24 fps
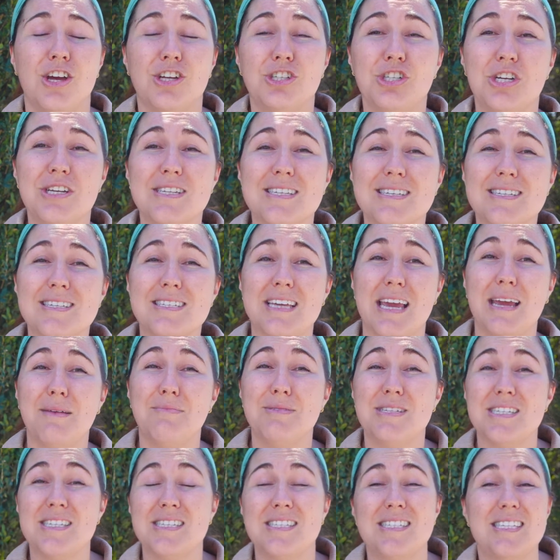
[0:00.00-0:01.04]
Jesus
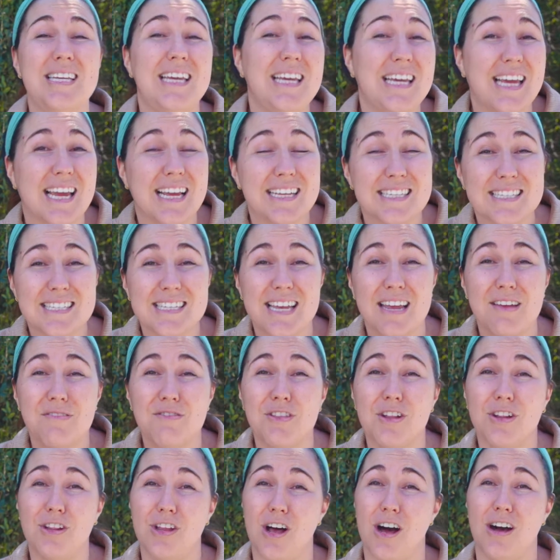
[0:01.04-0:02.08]
came to seek and
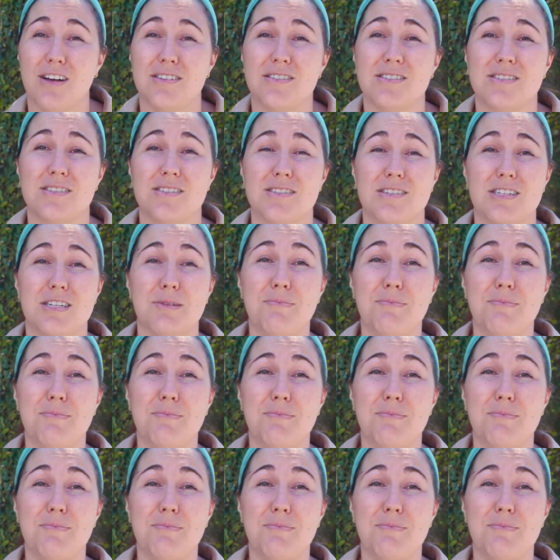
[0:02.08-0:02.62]
save the lost,